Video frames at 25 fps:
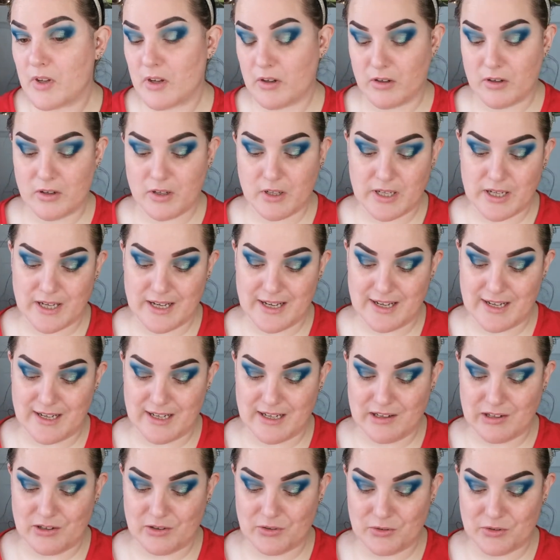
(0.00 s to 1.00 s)
Oh,
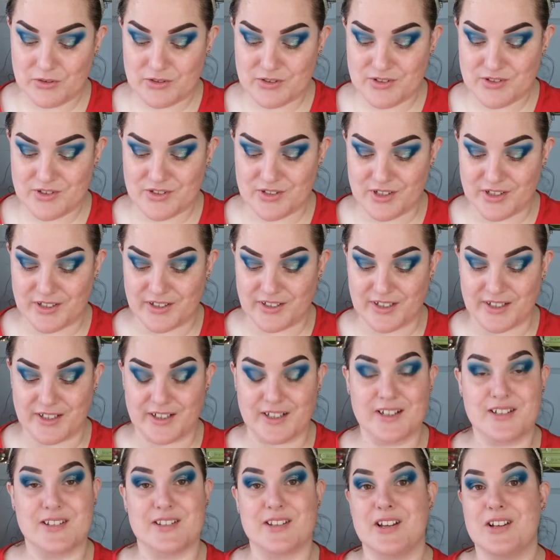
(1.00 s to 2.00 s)
how
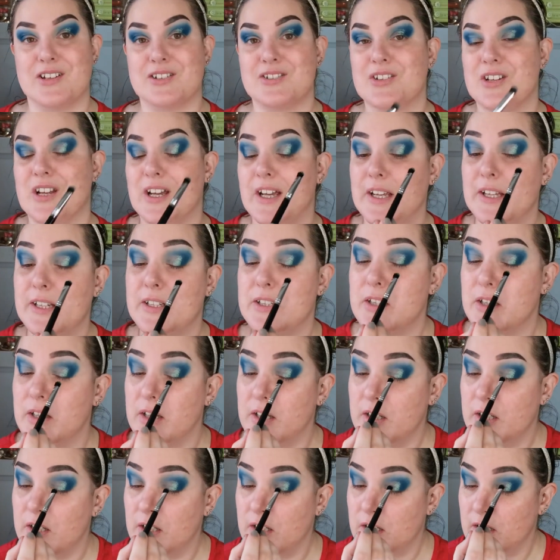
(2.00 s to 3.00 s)
stunning is that shade?
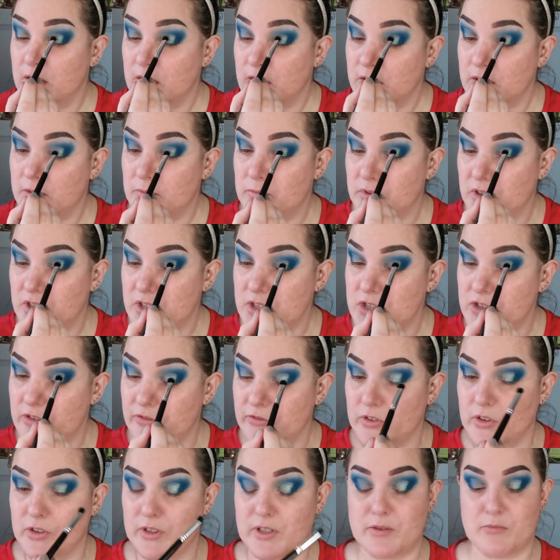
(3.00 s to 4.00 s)
The brush
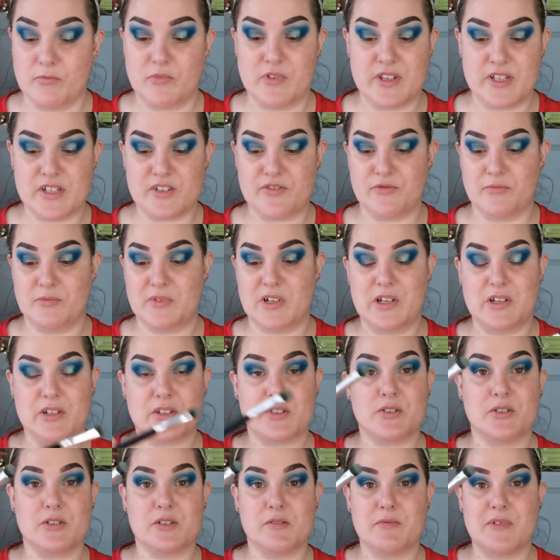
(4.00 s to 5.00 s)
I've gone in with is from
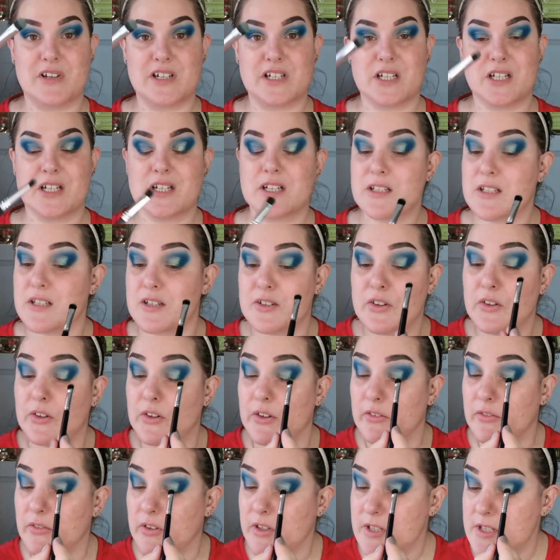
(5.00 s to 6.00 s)
Lowest Cosmetics. I
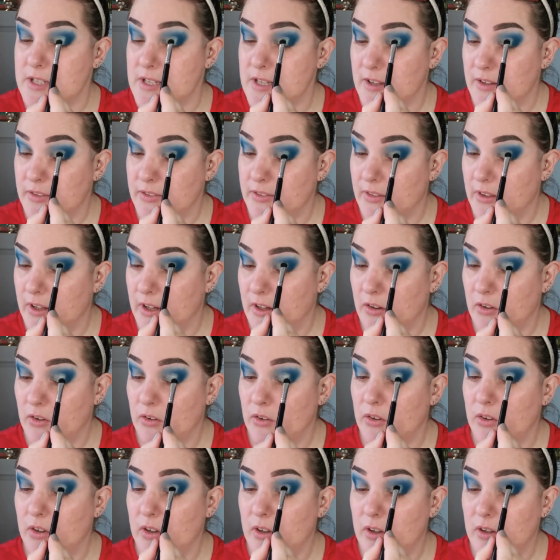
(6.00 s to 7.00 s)
don't know if I said that
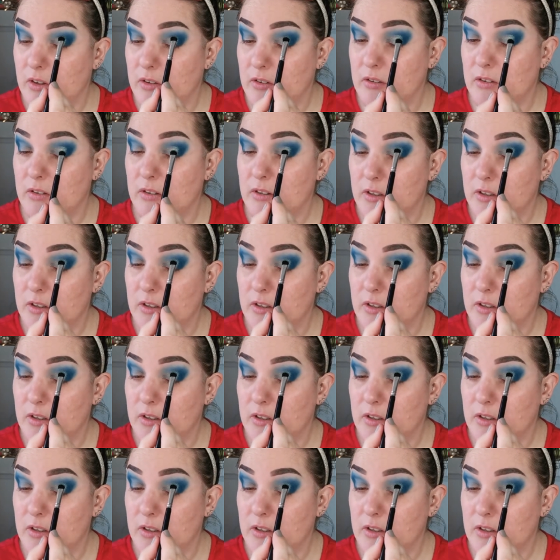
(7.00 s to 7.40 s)
or not.